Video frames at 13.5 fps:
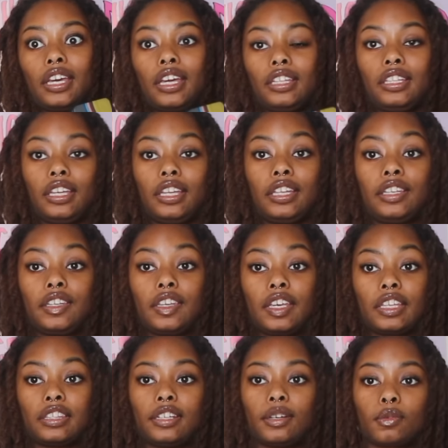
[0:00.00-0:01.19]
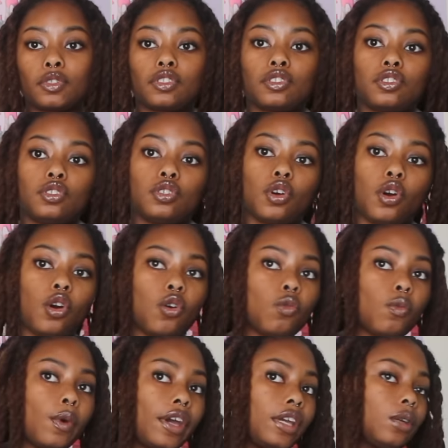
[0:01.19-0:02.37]
and then there was no
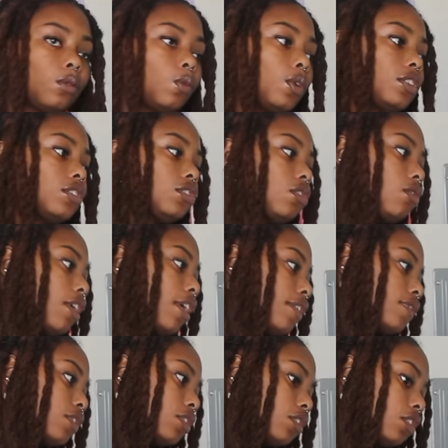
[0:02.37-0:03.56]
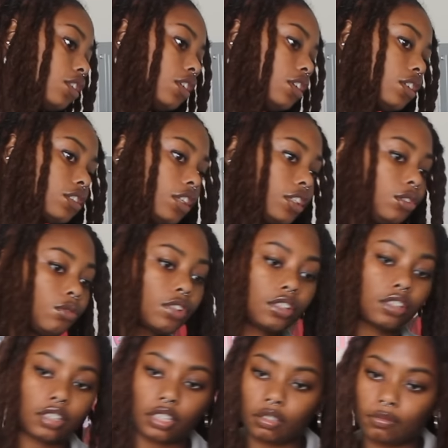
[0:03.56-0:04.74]
way whatsoever that you
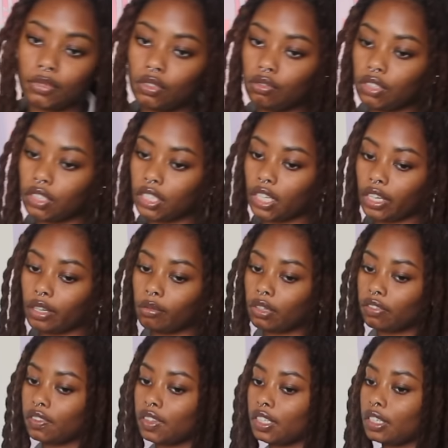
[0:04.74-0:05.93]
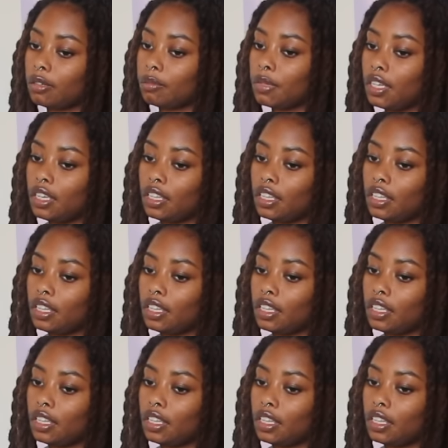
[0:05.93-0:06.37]
could communicate with them,